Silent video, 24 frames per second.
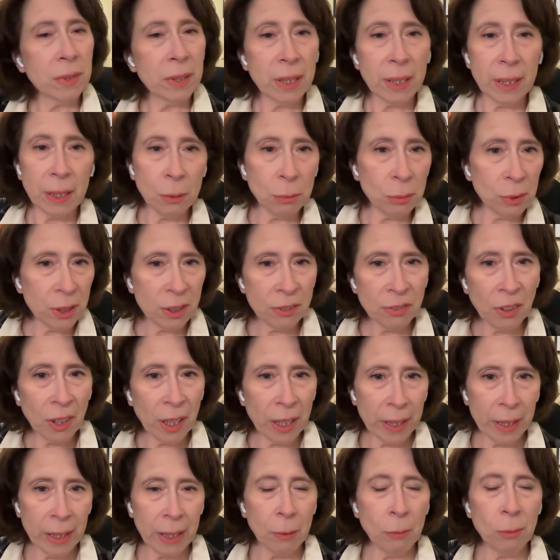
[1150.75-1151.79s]
it was
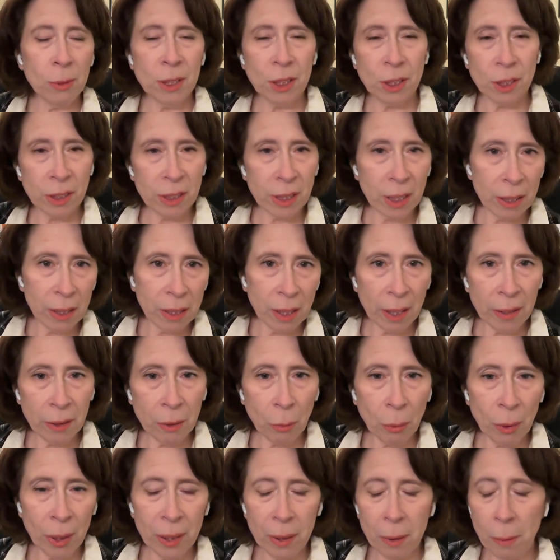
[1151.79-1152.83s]
fine. He would just get another
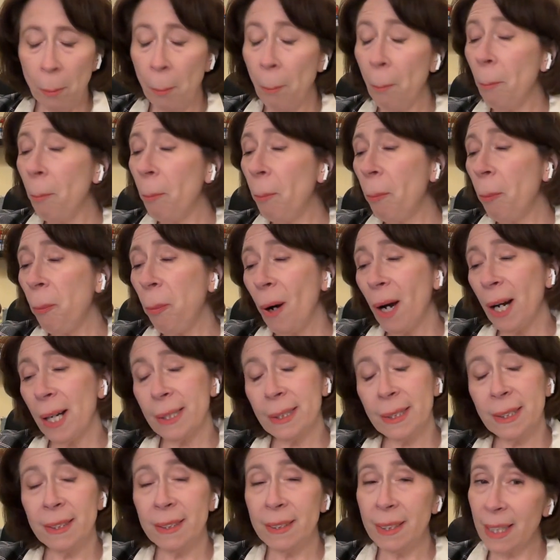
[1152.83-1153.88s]
one.
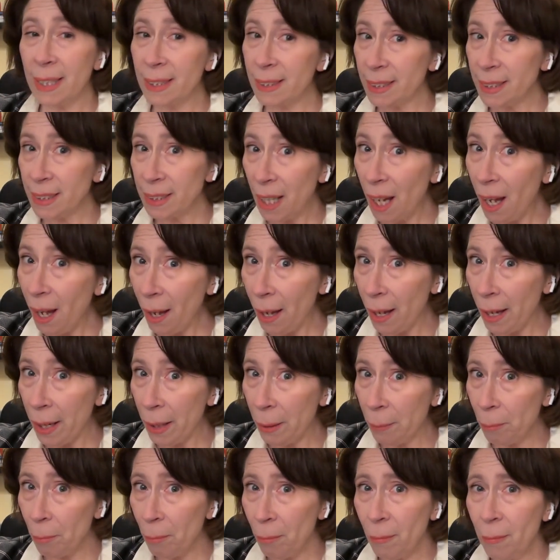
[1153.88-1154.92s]
But at the
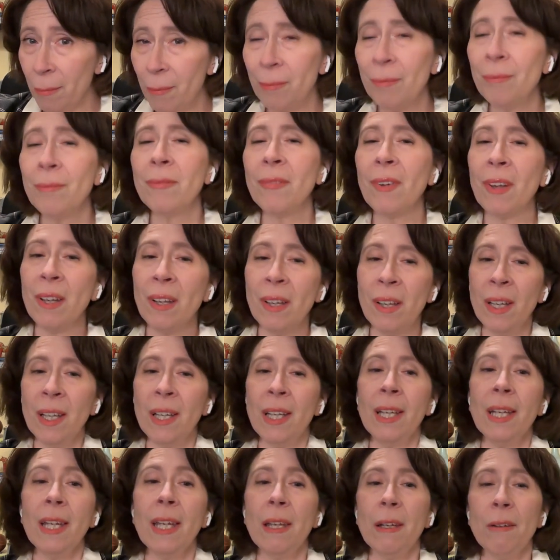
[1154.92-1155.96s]
time,
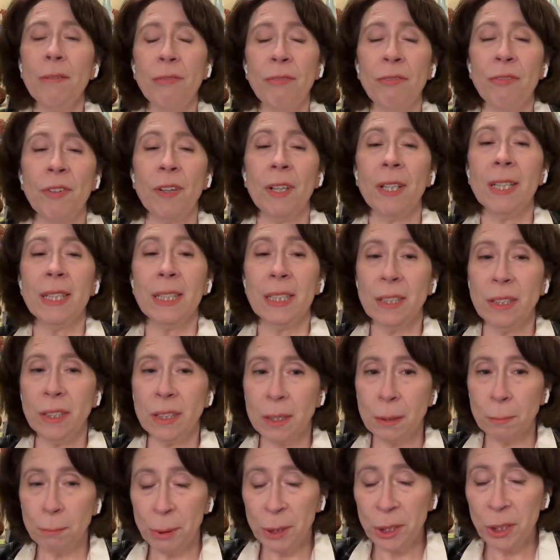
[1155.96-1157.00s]
if his
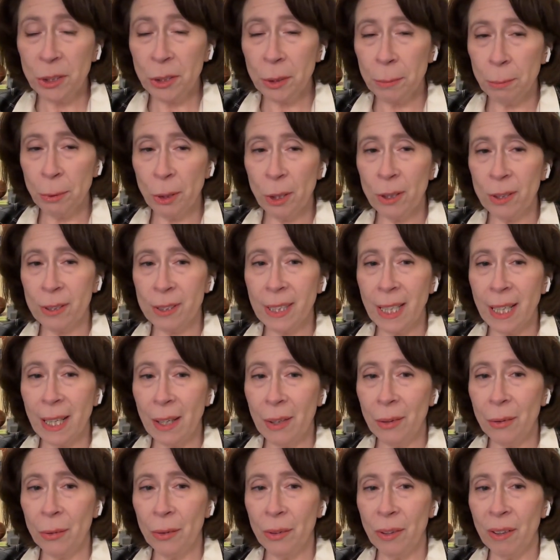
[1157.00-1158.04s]
computer broke
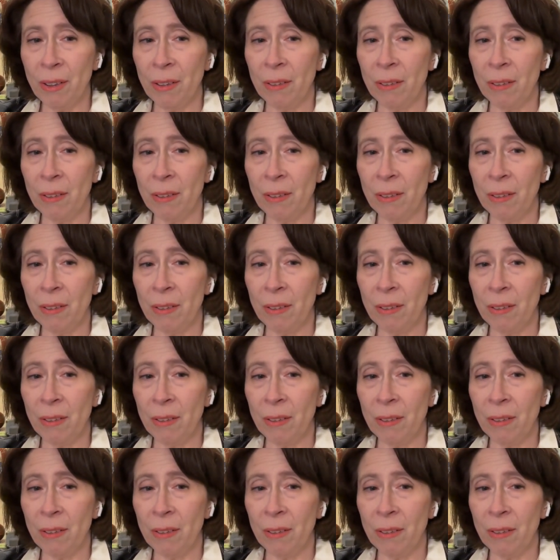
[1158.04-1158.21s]
down,